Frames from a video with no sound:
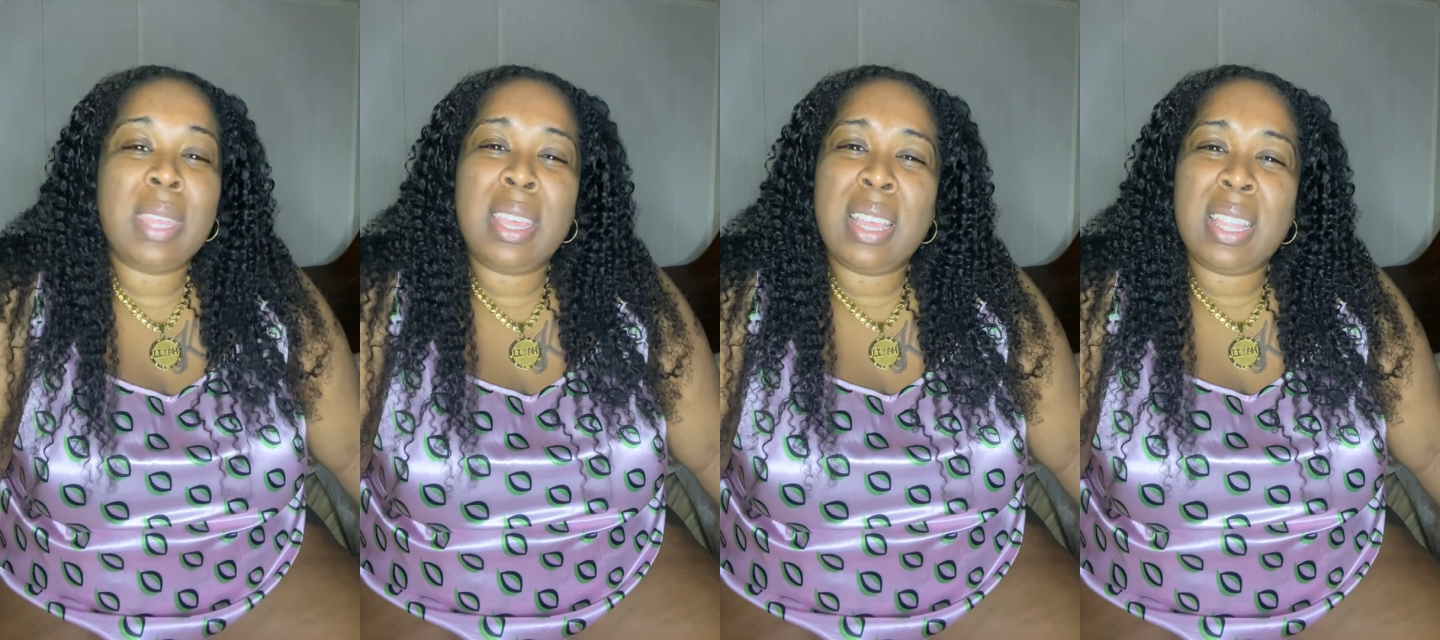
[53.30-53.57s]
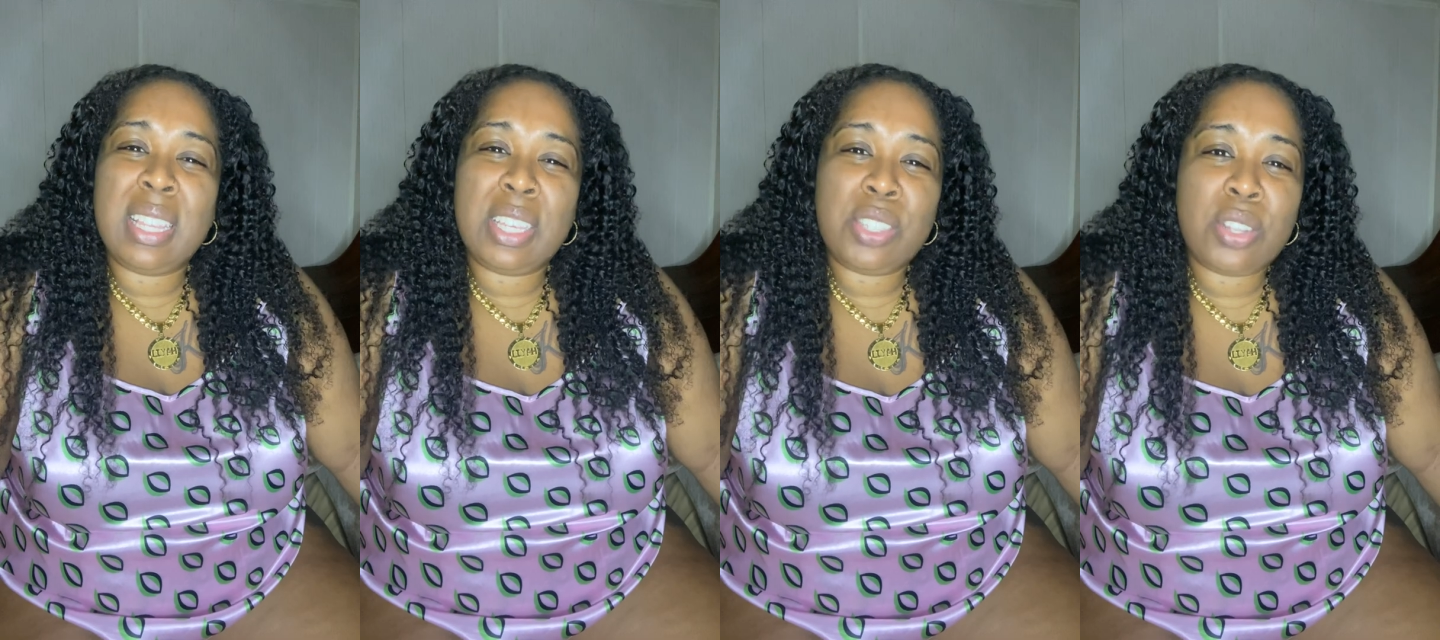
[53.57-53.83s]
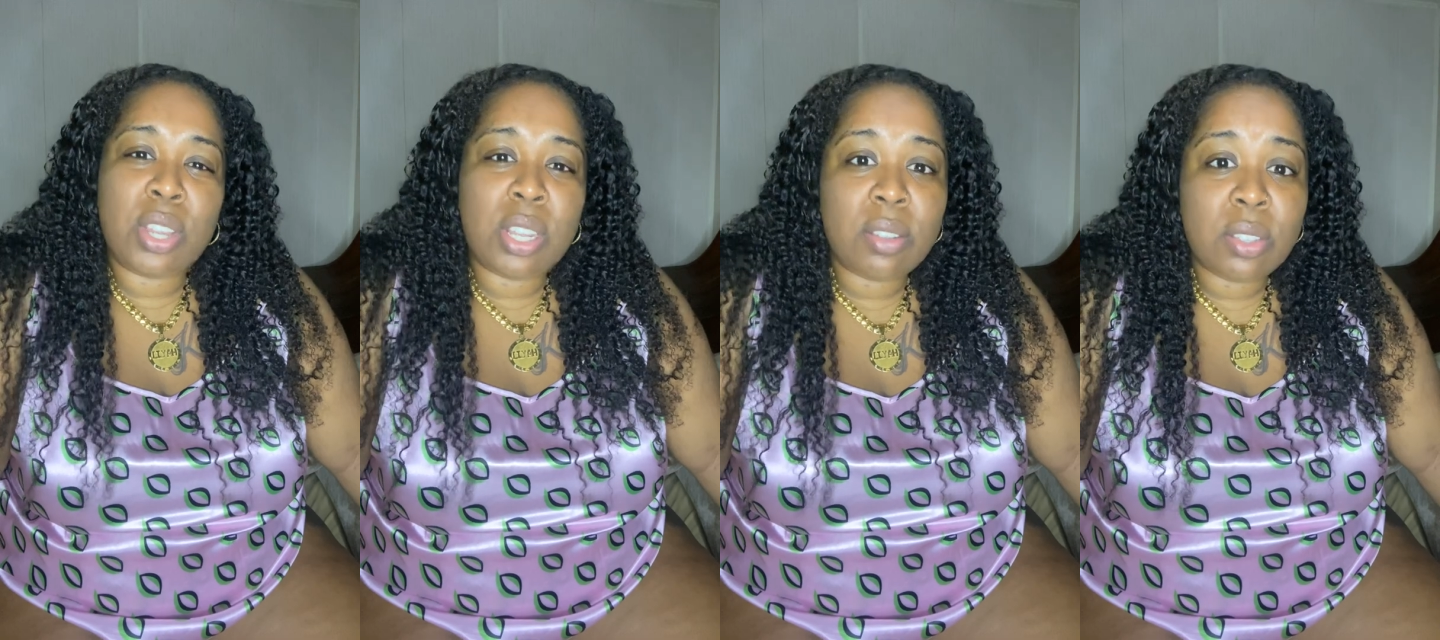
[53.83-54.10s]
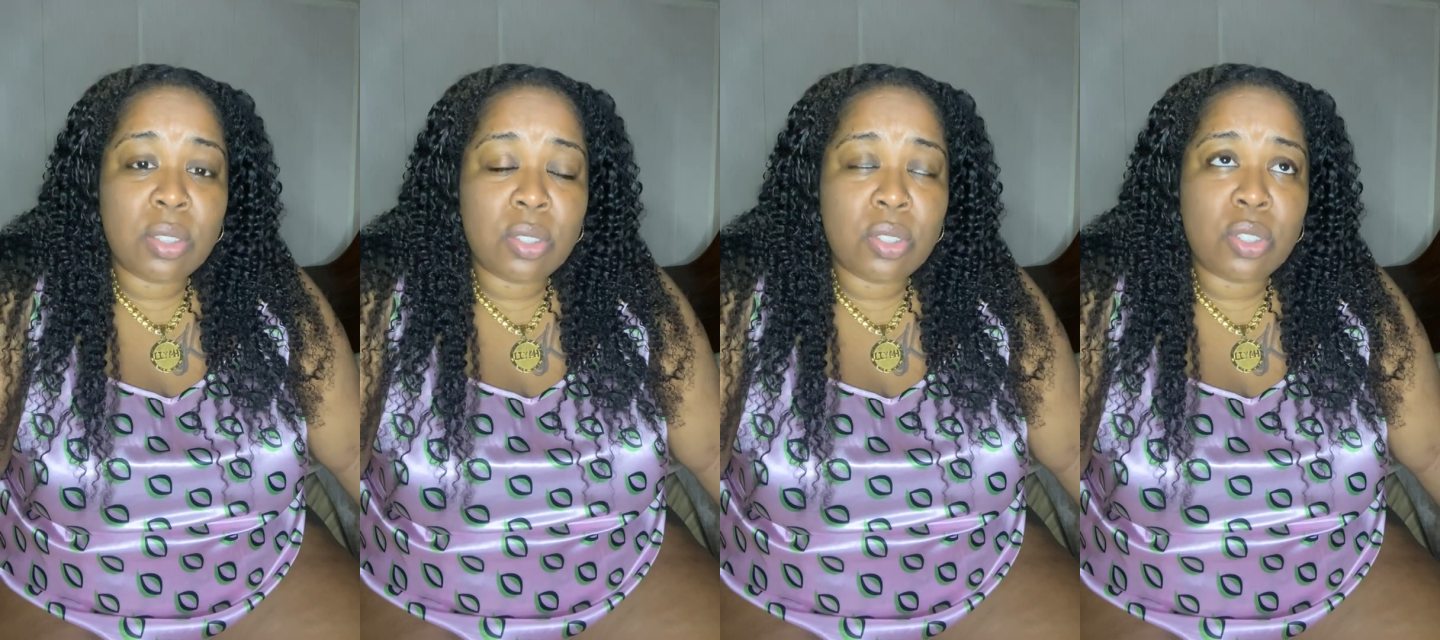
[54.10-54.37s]
They started
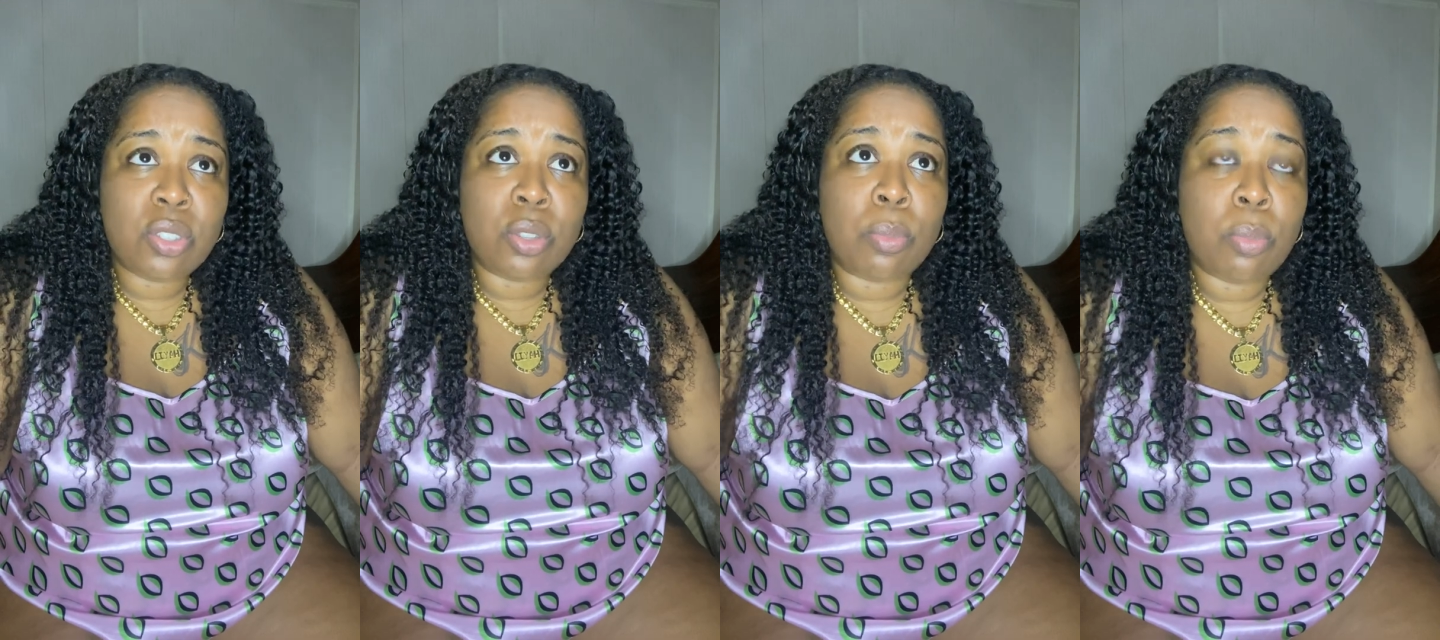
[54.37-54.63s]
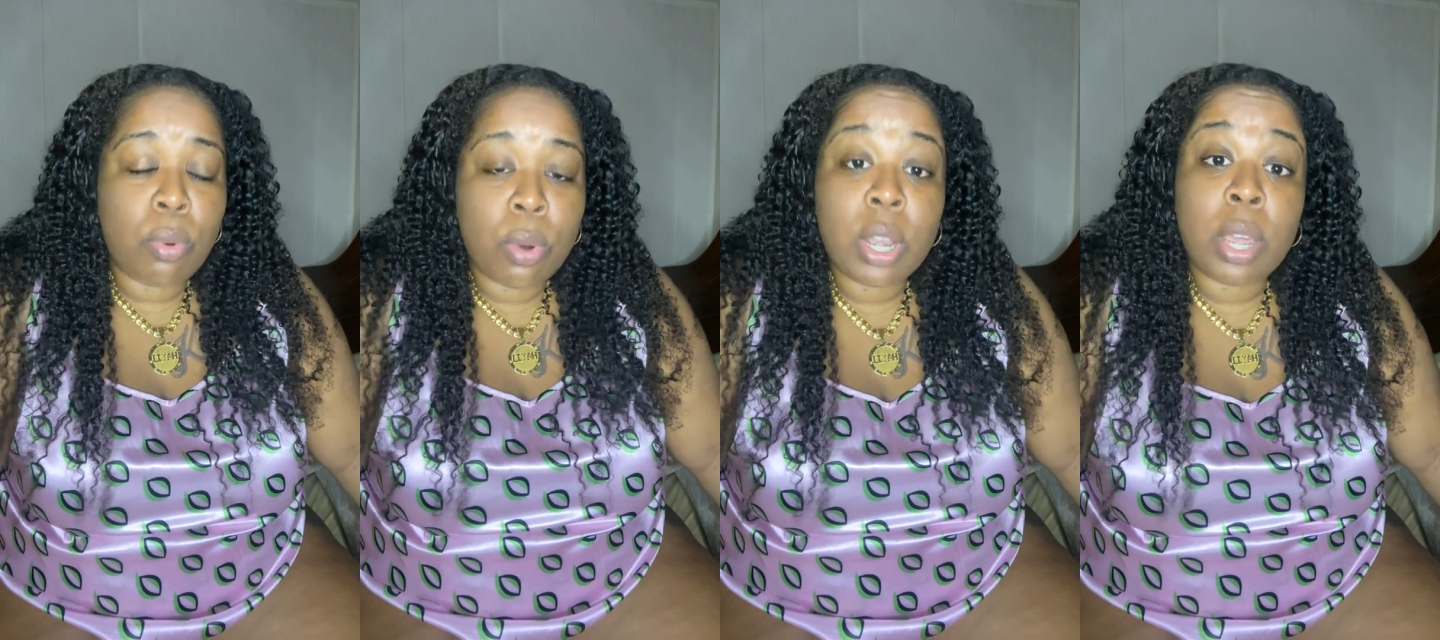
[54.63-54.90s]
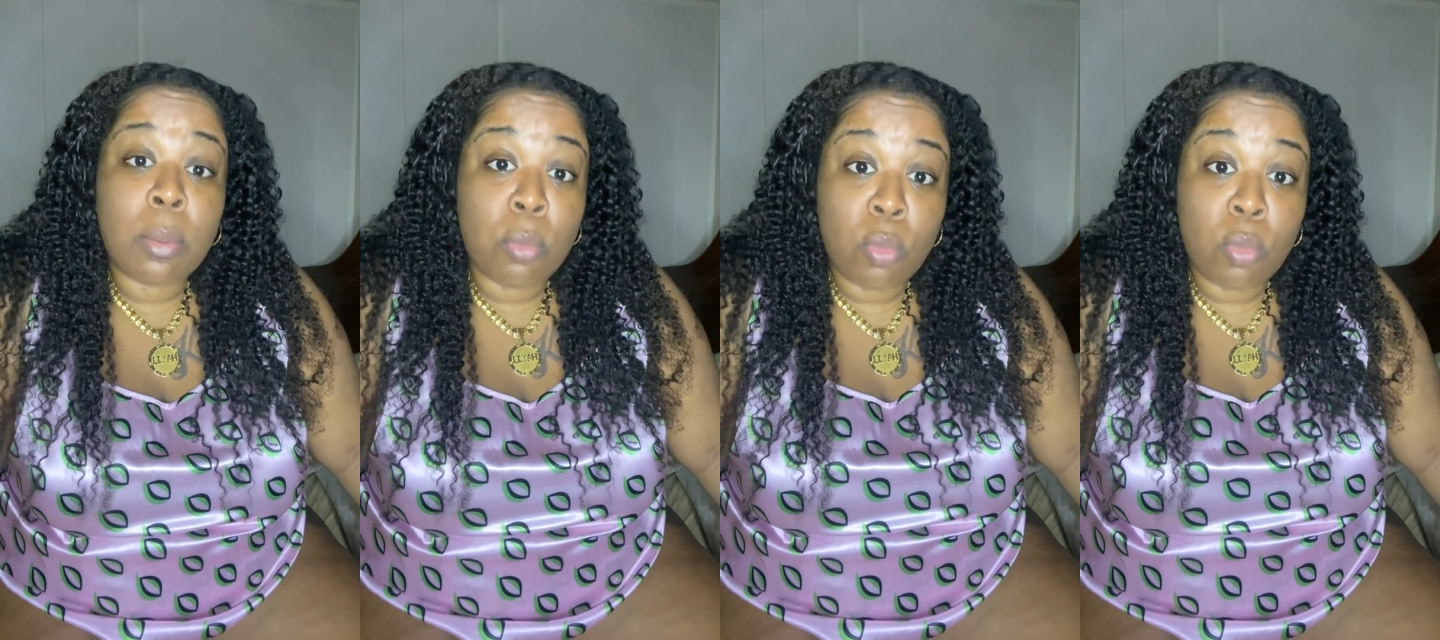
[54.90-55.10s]
supporting